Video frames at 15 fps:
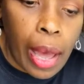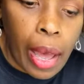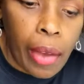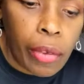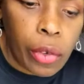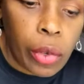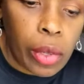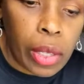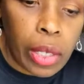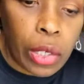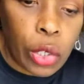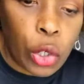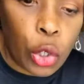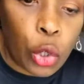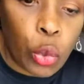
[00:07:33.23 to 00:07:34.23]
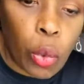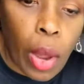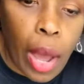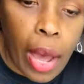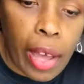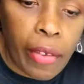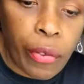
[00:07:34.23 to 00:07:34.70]
after these
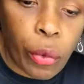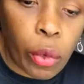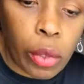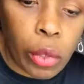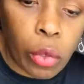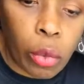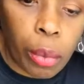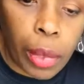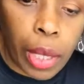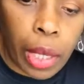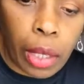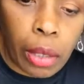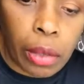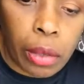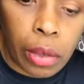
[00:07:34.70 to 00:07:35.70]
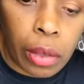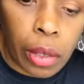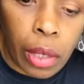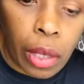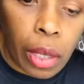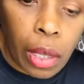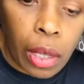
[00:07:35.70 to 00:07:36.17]
dry for a little bit,
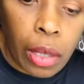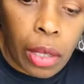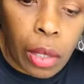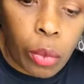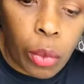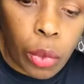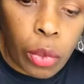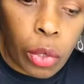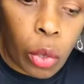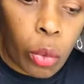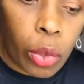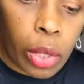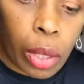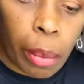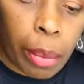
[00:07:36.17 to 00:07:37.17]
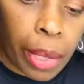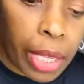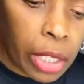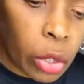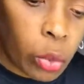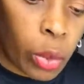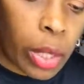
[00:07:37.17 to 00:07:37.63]
then we'll know what the
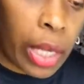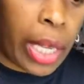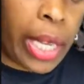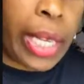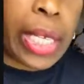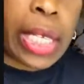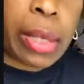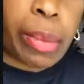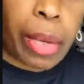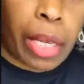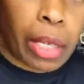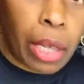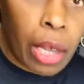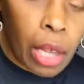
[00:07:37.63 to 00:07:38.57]
best one is. But